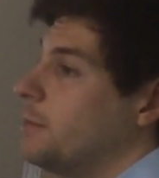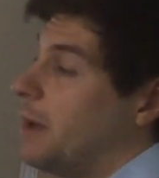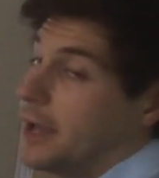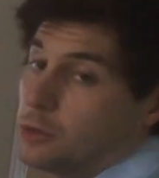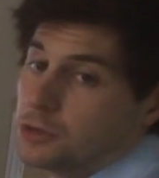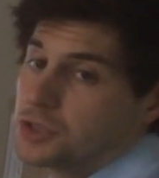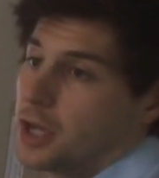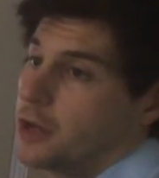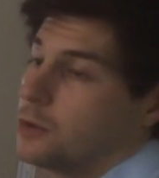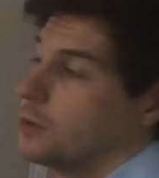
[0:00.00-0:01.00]
they may
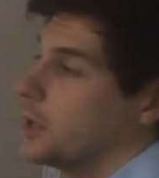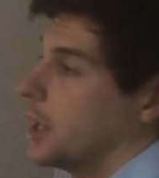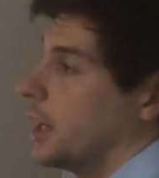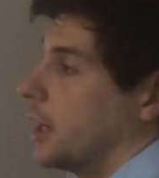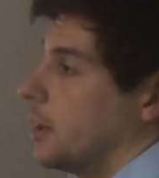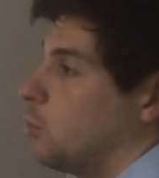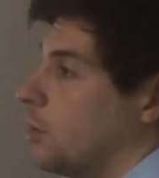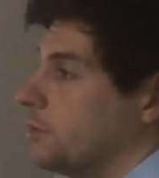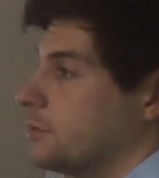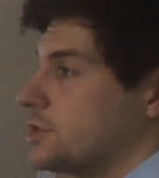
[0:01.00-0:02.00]
also
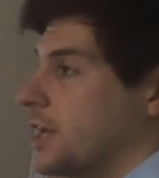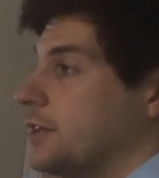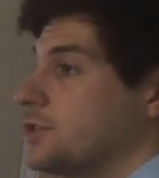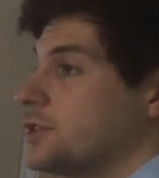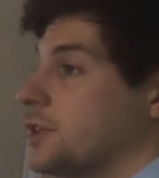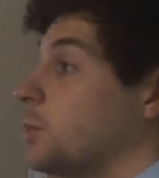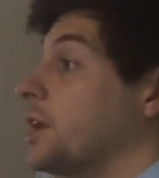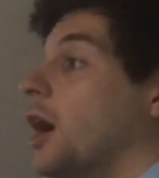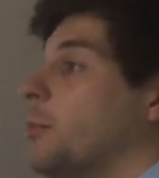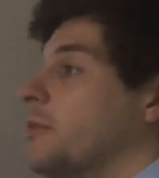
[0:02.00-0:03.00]
want sensors that we
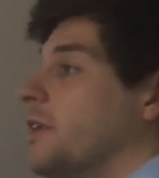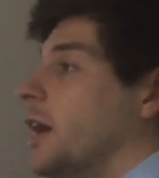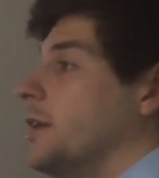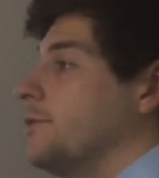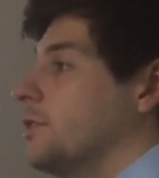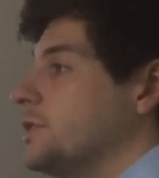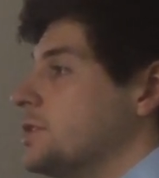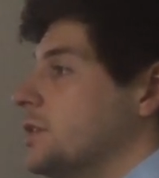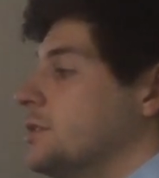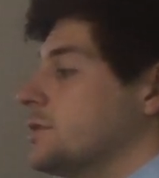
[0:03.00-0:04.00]
can't provide. For
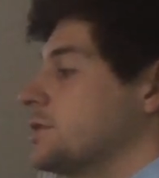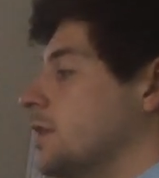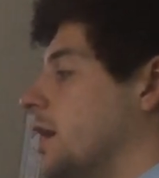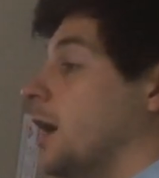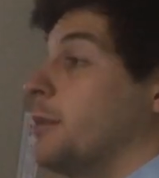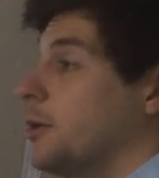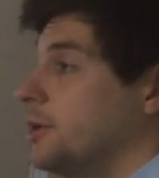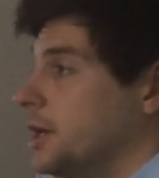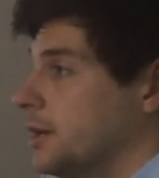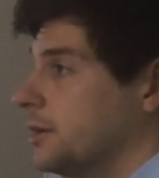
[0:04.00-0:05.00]
instance,
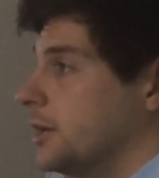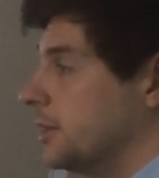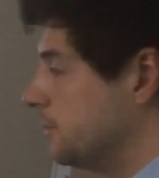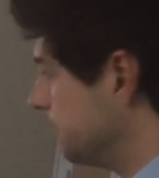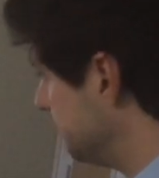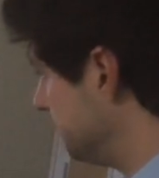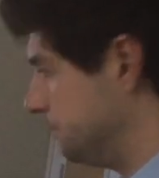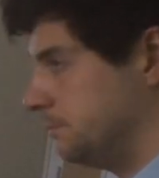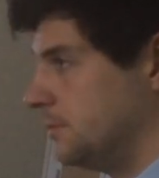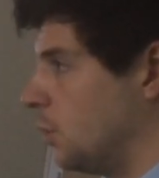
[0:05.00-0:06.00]
ammonia.
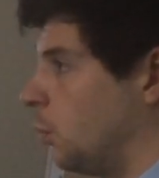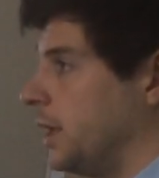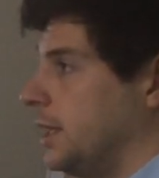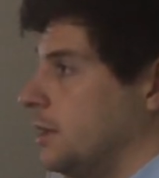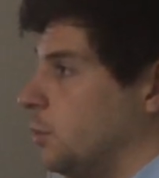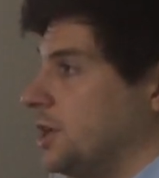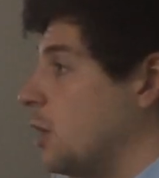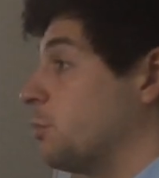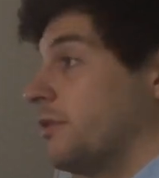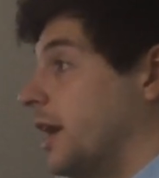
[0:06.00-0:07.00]
We
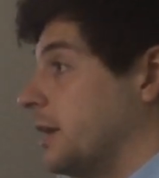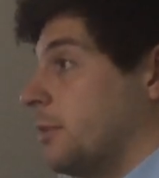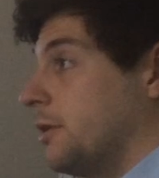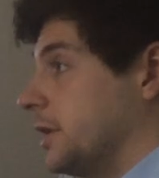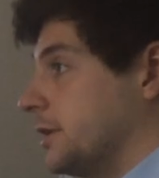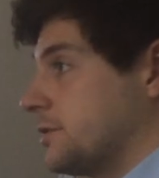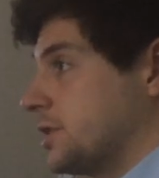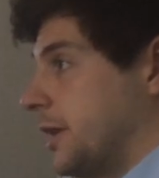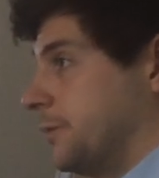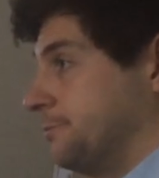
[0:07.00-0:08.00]
don't provide ammonia,
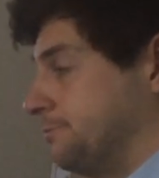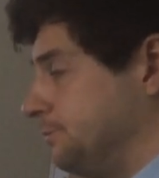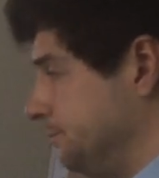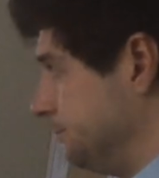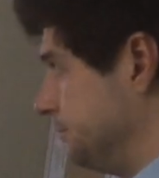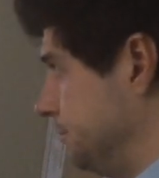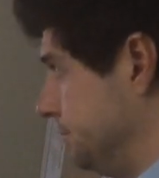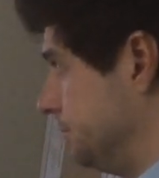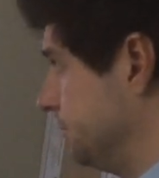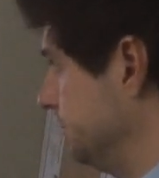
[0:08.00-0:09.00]
so
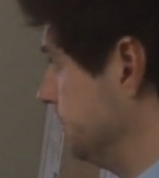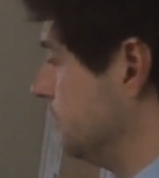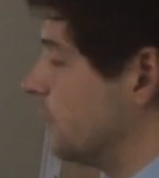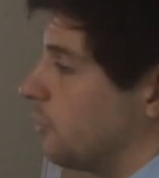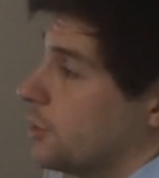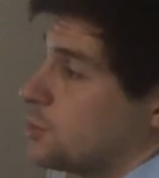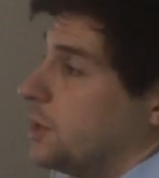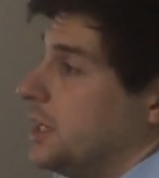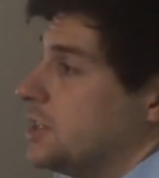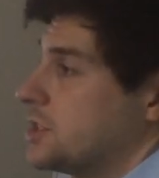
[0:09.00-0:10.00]
for us
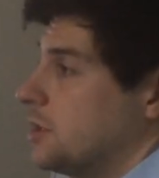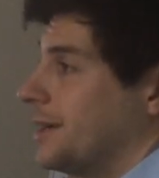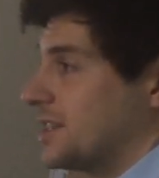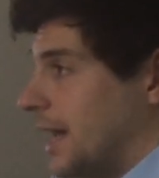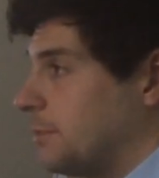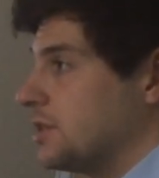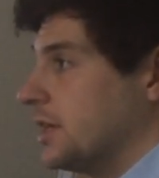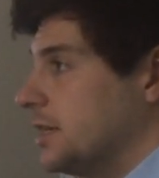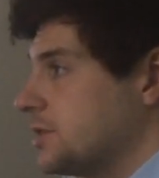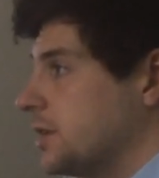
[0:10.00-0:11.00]
we need to accept
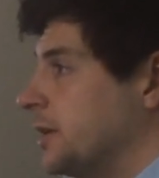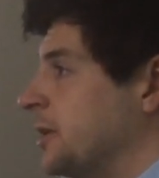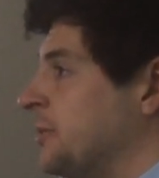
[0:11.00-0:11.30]
these.